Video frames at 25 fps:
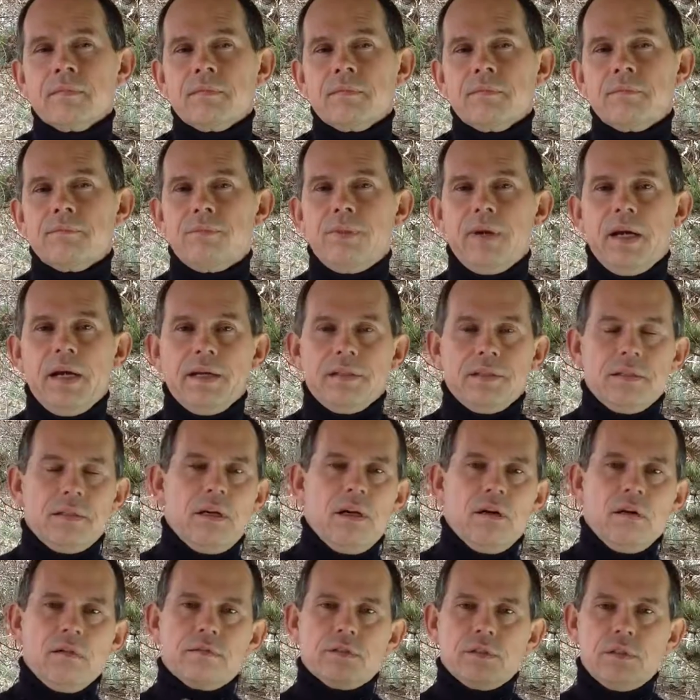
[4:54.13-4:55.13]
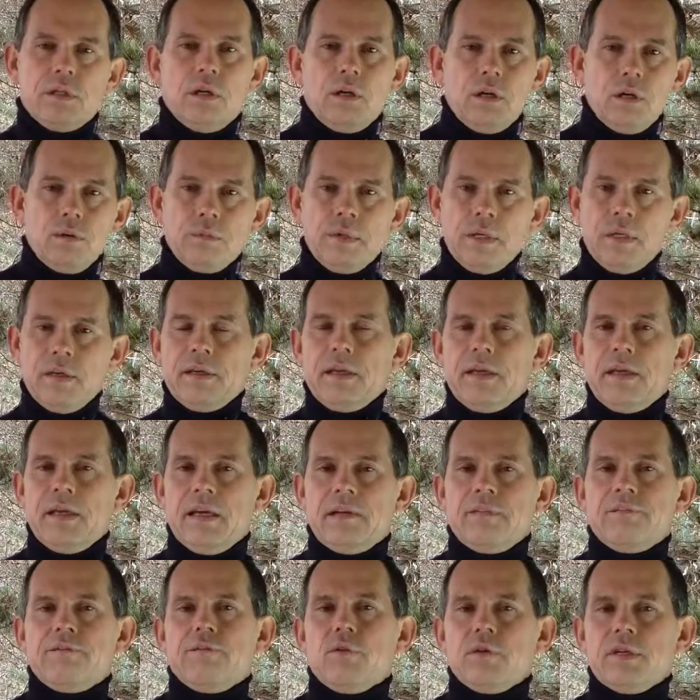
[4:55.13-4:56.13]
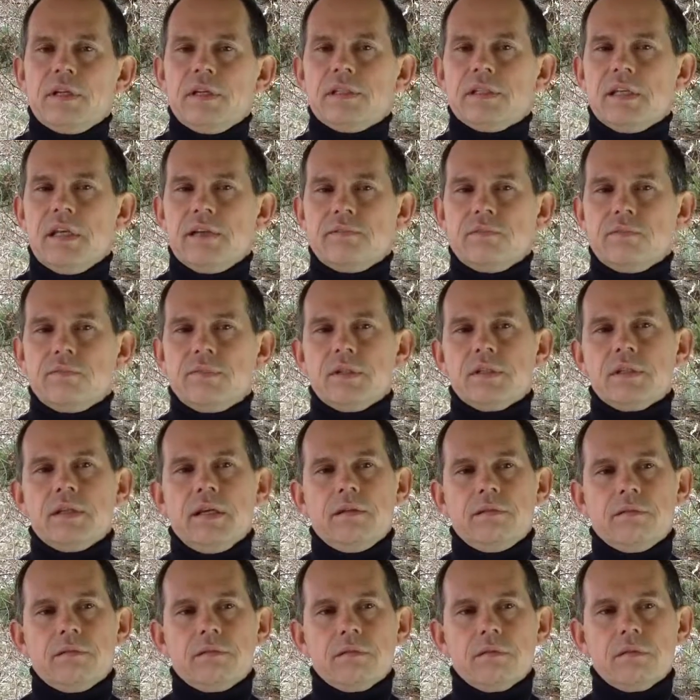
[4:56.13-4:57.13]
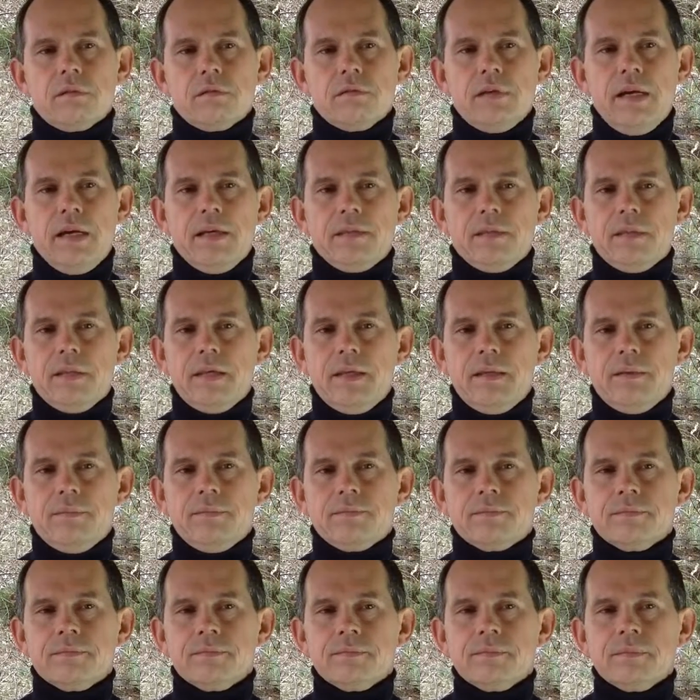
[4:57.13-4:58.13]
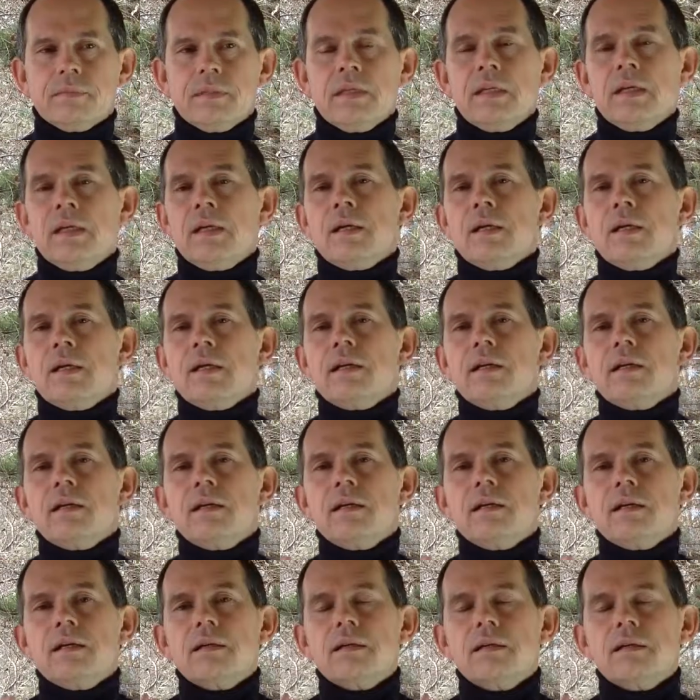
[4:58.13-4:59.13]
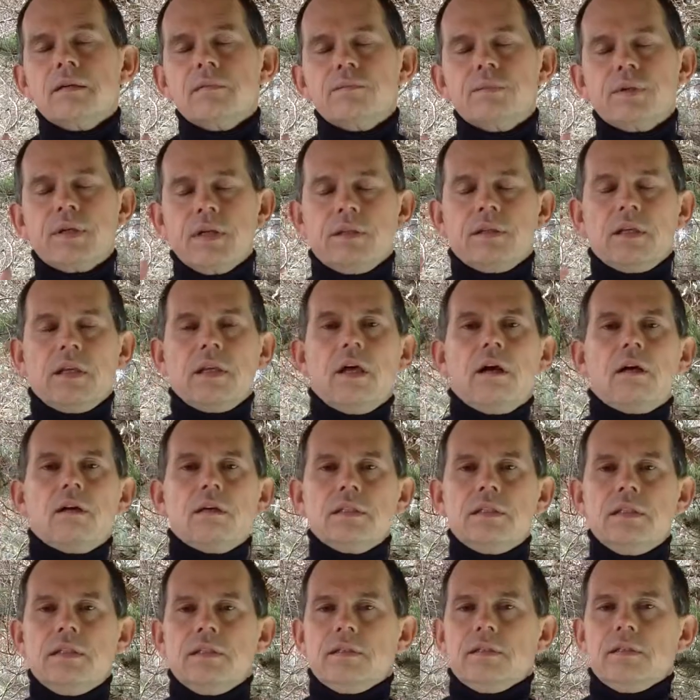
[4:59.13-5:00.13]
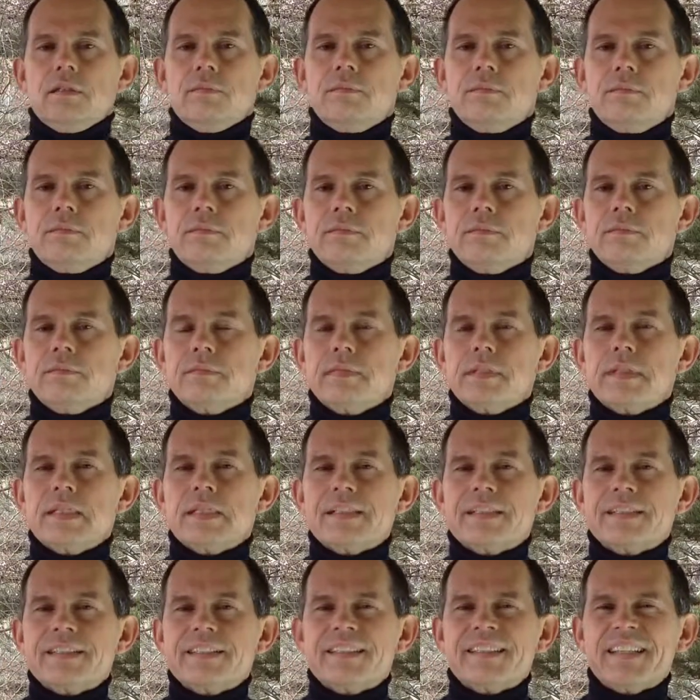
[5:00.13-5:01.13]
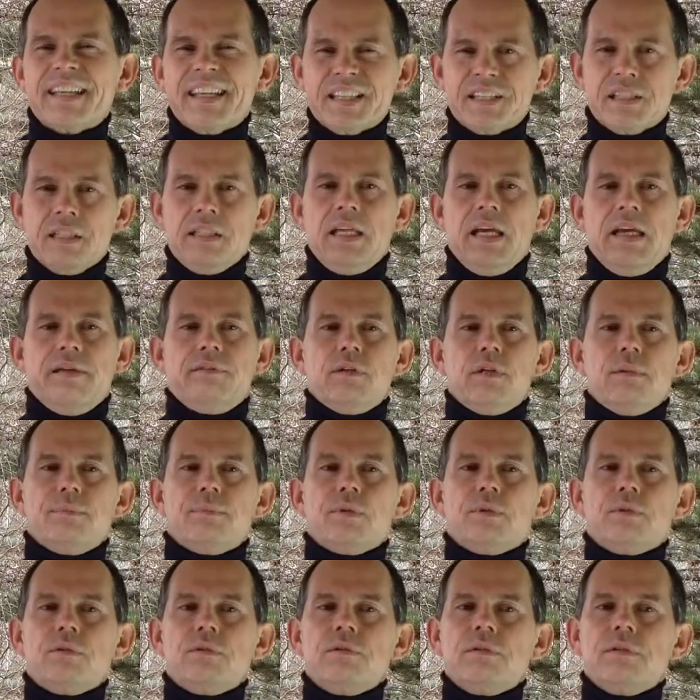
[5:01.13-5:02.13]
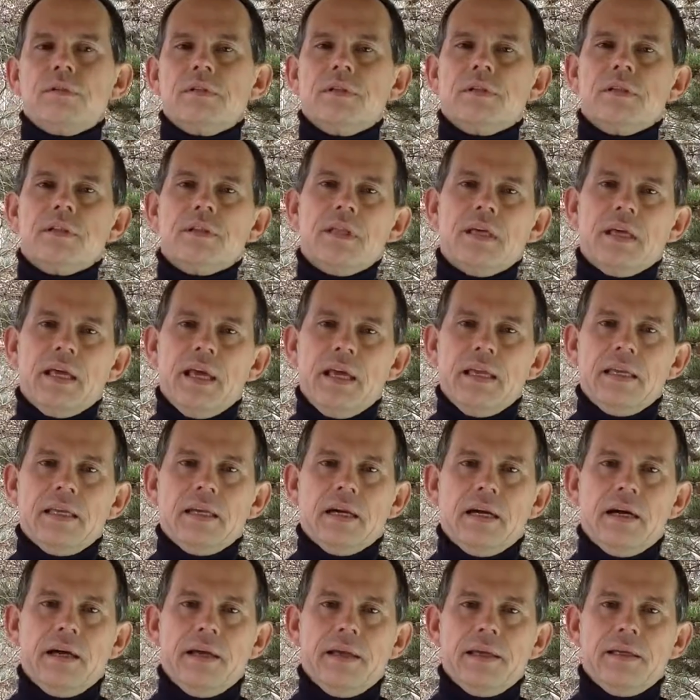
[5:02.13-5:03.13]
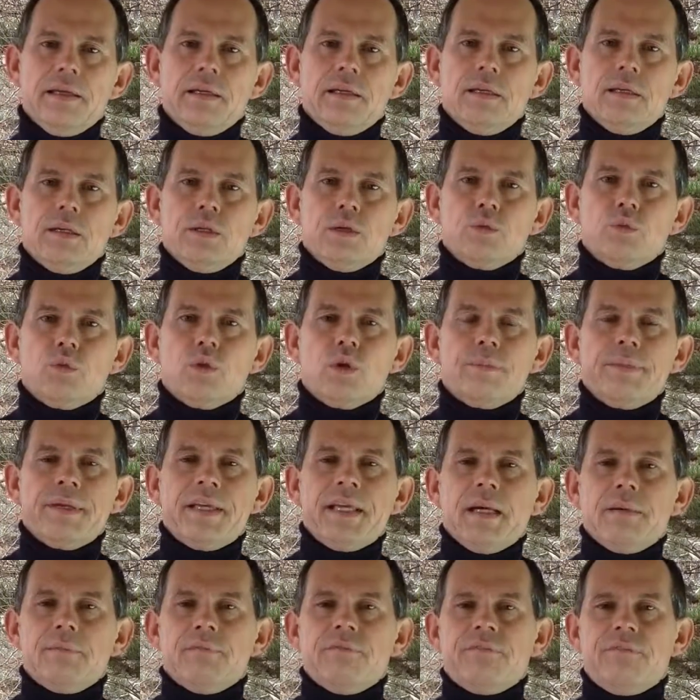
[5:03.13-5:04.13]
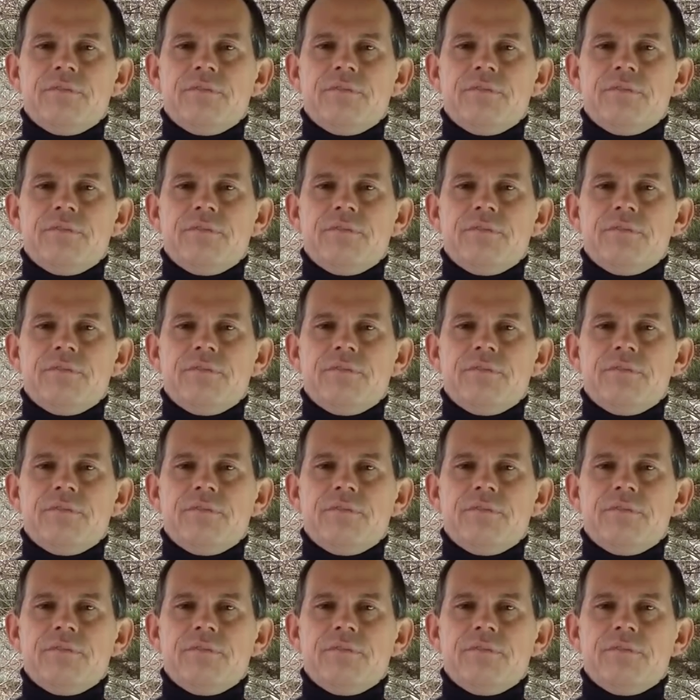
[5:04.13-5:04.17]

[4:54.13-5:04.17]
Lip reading: But overall, we're looking at a 47% threat there. But in the long term, it's inevitable that AI will become